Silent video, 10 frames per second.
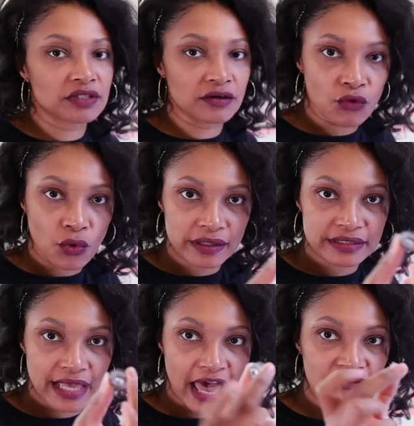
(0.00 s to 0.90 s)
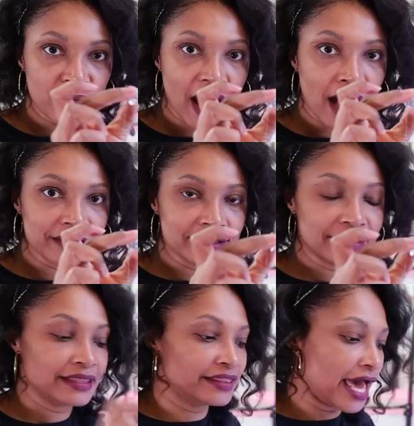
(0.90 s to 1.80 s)
of course, I have a
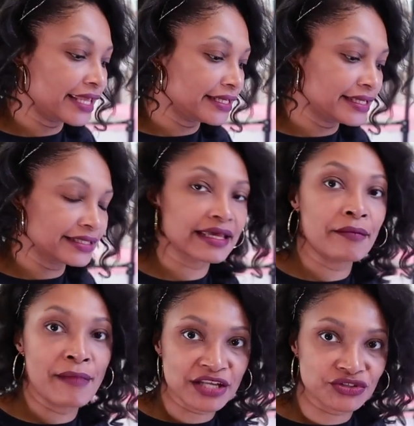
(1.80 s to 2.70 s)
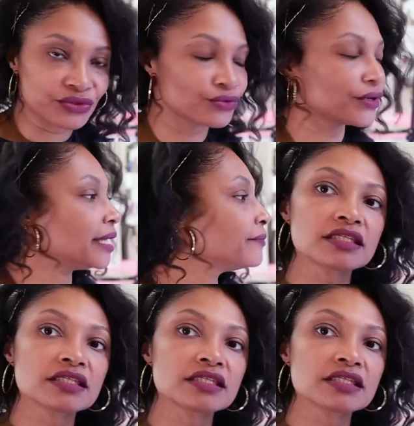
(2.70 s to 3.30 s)
bobbin that is a matching thread.